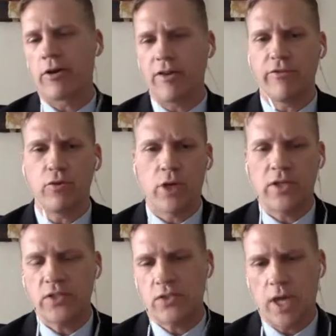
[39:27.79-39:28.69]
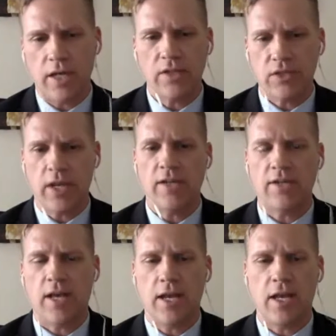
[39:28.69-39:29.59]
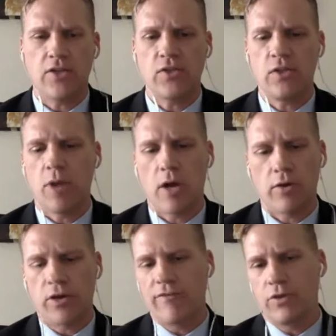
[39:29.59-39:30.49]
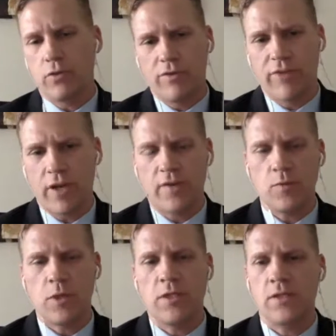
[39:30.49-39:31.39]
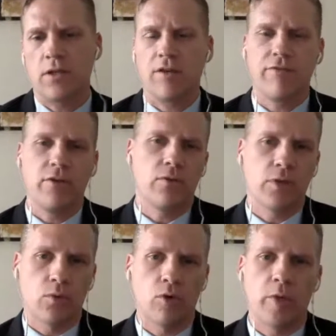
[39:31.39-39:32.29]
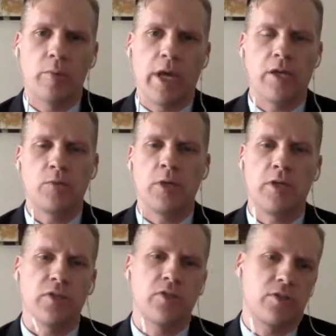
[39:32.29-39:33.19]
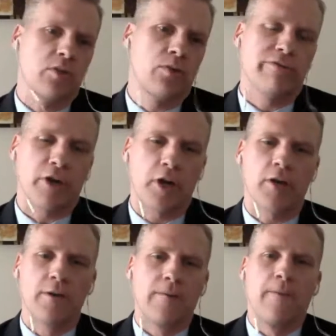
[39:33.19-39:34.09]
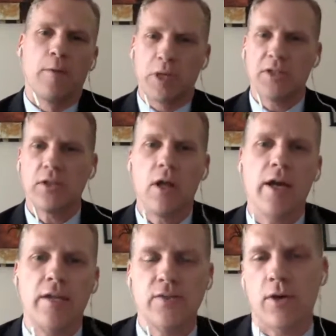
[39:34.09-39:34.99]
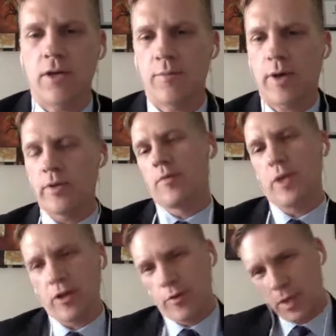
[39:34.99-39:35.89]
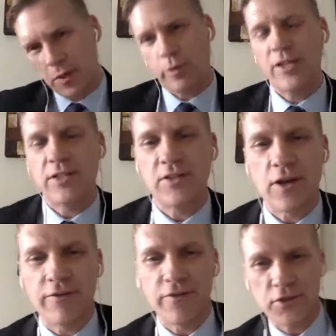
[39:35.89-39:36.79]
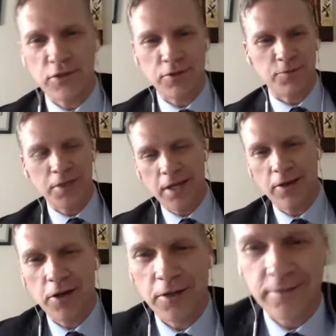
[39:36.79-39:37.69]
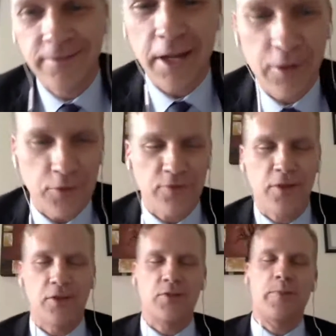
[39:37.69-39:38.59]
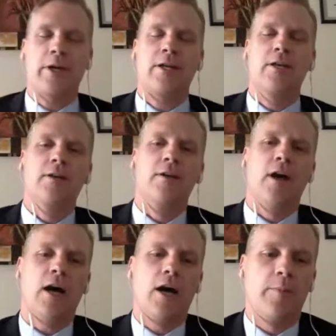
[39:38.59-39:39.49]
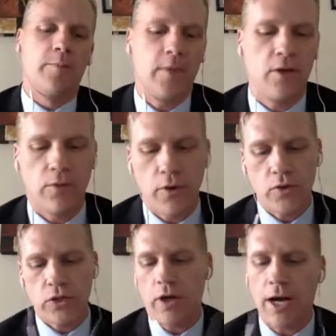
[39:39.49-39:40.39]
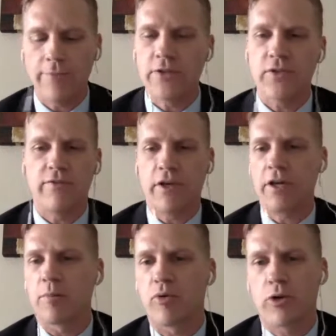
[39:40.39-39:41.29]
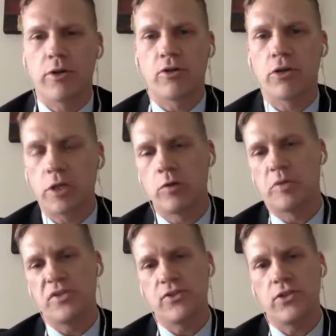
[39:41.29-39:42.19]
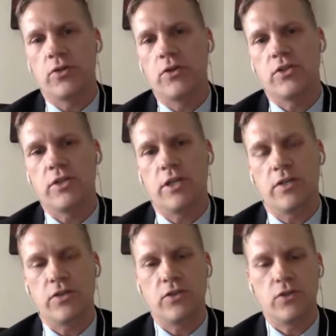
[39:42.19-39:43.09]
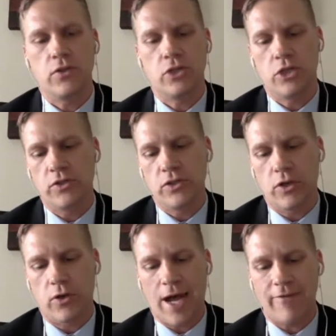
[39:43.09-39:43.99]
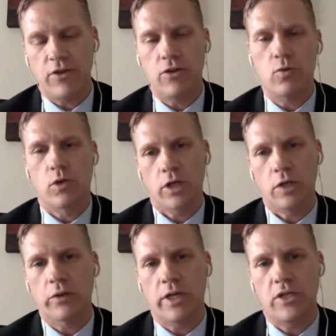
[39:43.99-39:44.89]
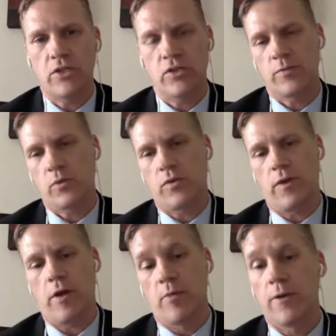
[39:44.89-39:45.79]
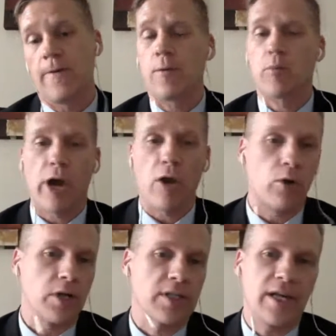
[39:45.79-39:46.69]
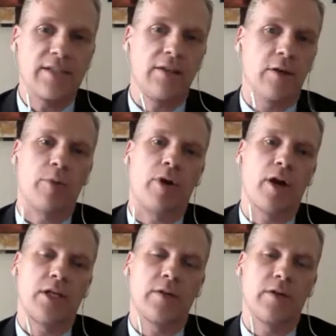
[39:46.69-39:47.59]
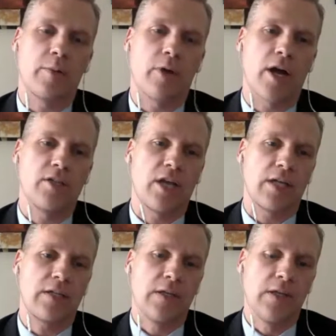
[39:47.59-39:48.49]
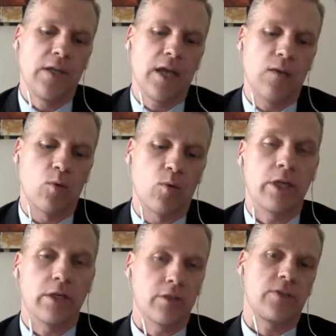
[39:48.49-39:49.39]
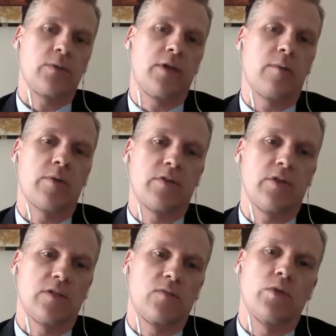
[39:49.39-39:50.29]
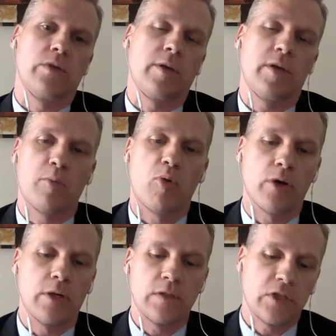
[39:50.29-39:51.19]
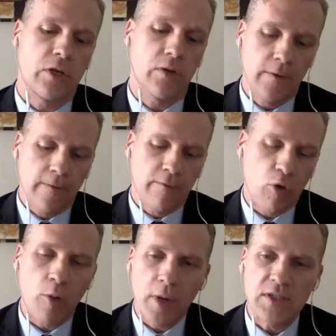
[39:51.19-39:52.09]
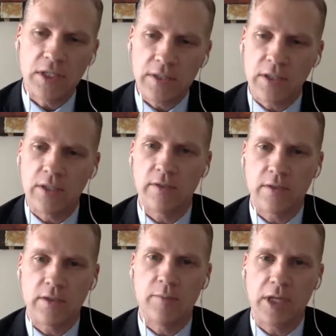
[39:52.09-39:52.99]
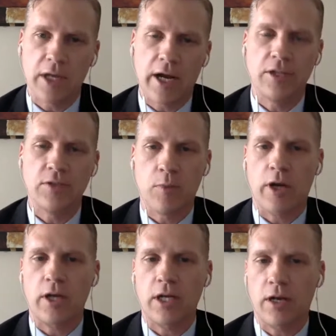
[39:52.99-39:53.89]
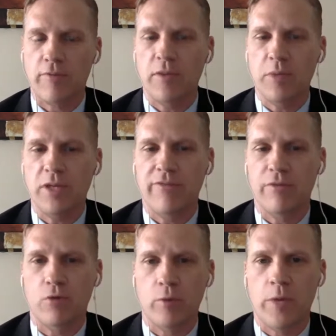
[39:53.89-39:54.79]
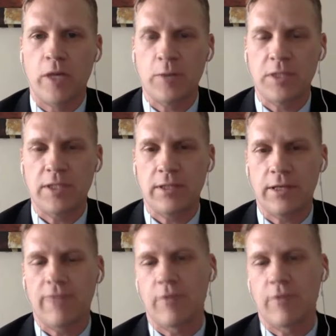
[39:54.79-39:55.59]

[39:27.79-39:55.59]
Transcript: I view us as as that agency model, and I view advancement and I view enrollment management as two of our biggest clients, right? Probably the bigger the being the president's office. So when they call, that goes first. But um, you know, those are obviously very important and critical business units to the institution, and so having good working relationships with them, prioritizing their product, their projects, and working closely with them is, is really important. So four months into to being hired to do marketing, our VP of enrollment management did leave.